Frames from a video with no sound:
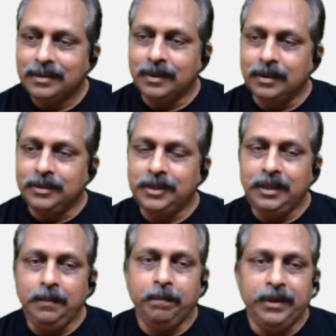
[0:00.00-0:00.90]

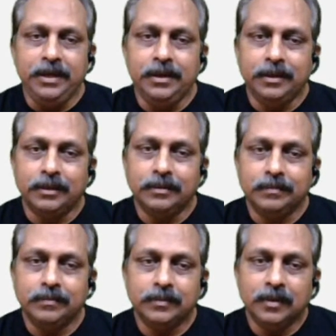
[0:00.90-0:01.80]
30B.
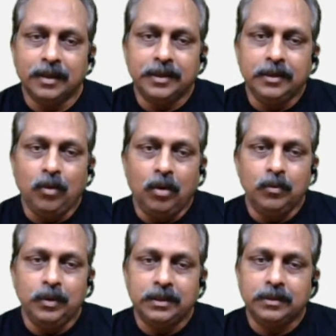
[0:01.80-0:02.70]
Nothing wrong
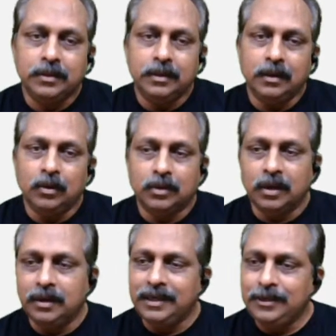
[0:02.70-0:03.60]
with
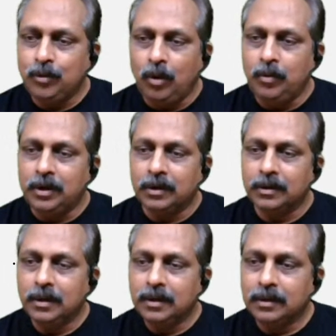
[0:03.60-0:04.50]
30 is over.
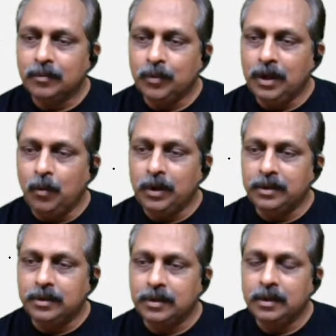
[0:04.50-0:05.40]
We are with